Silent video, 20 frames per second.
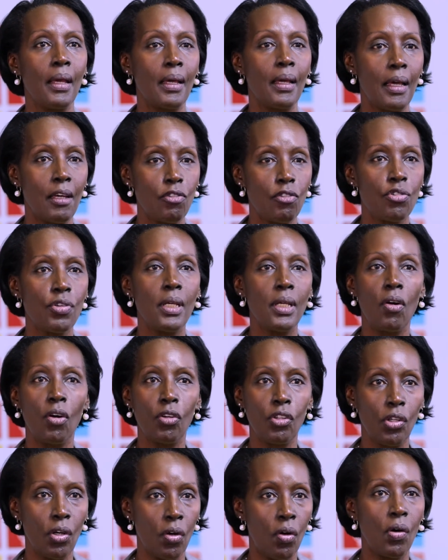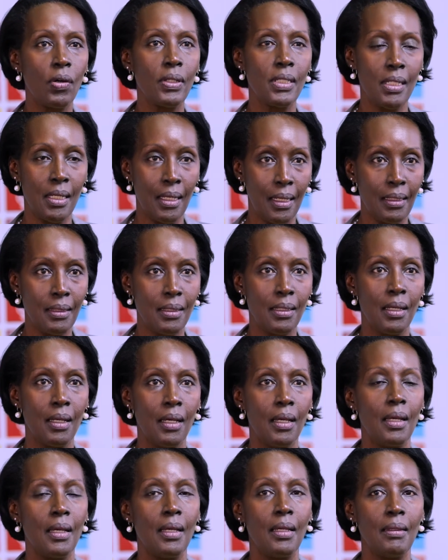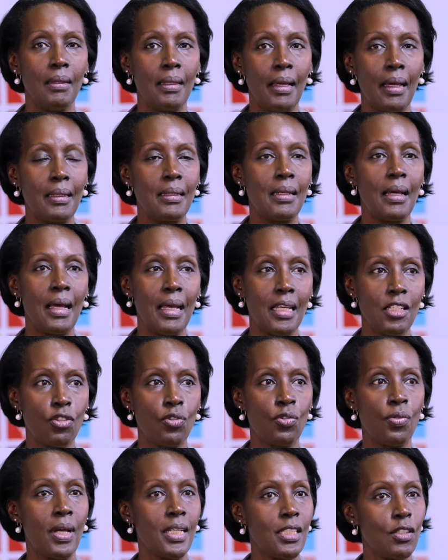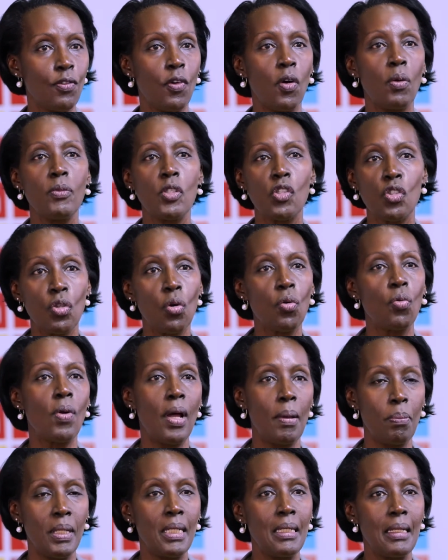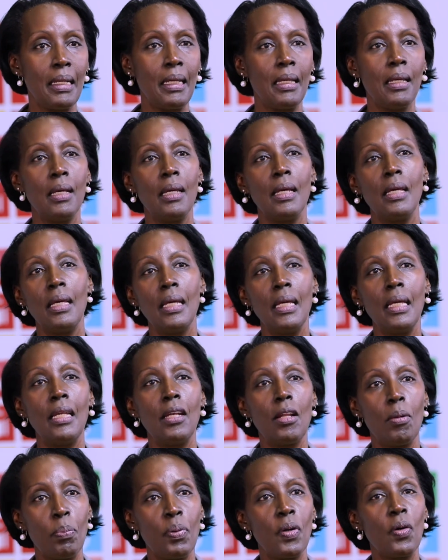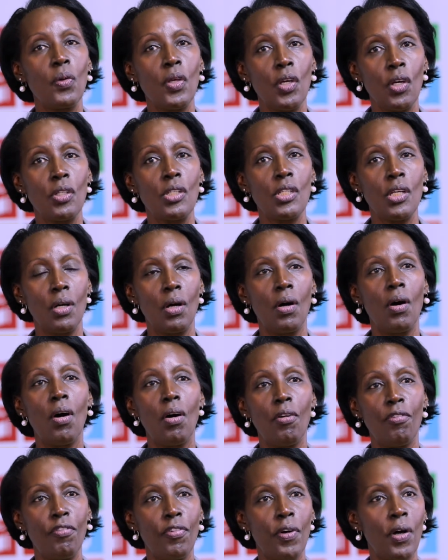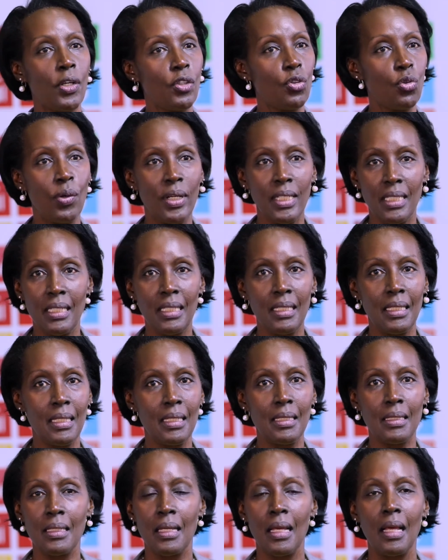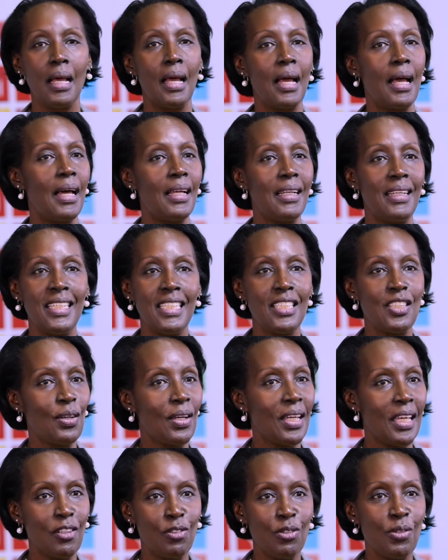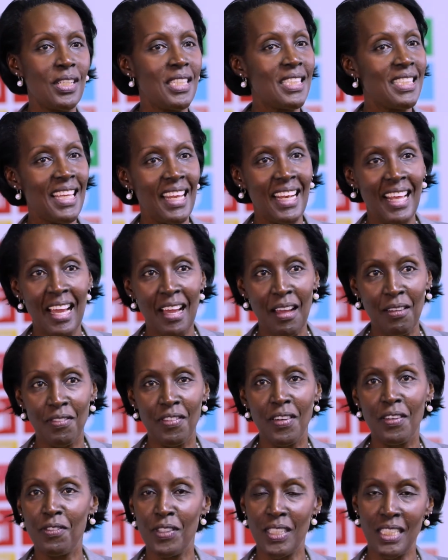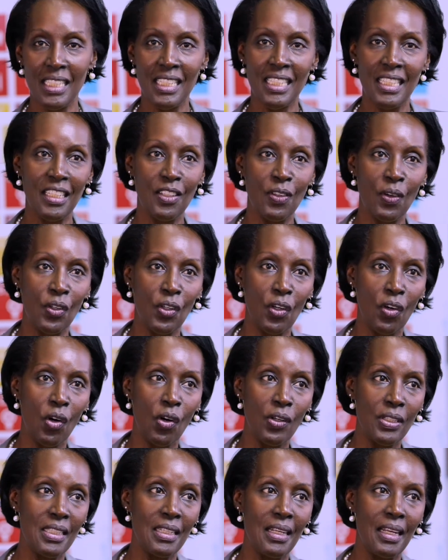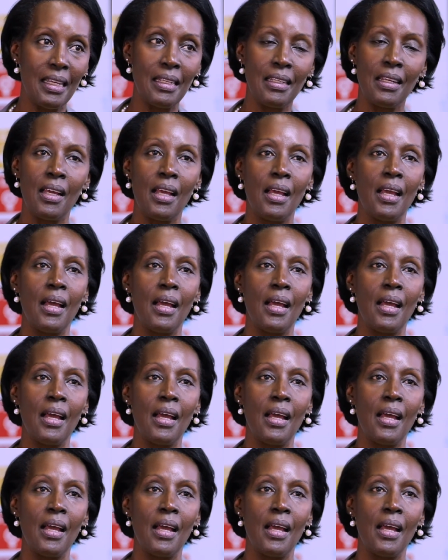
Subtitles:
country on the continent that has transformed so rapidly in a period of 20 years. At least the countries that I have visited on the continent,